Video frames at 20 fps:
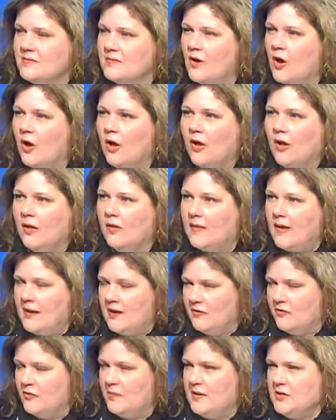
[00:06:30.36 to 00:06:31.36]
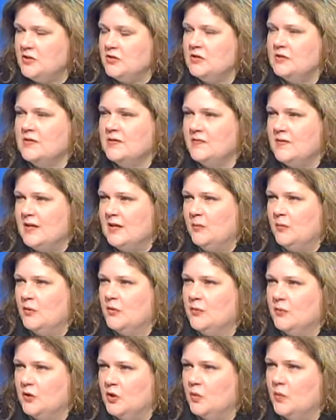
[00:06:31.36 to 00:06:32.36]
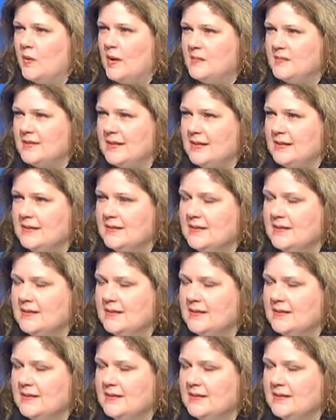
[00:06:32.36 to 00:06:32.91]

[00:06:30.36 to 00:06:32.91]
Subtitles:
all that information is available through your website.